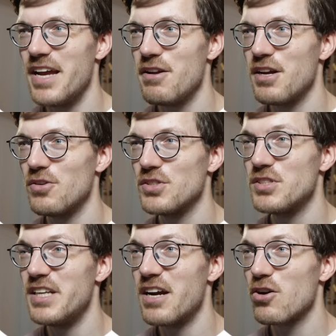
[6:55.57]
And you can also
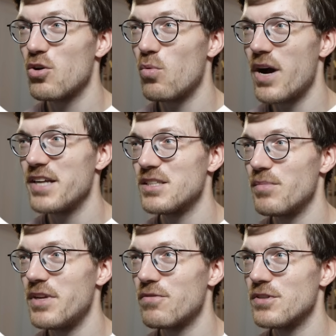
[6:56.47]
see there are quite
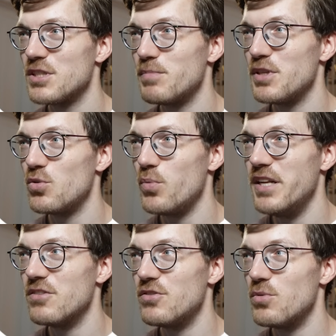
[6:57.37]
some differences
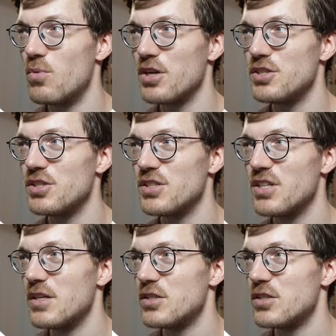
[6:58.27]
between the two watches.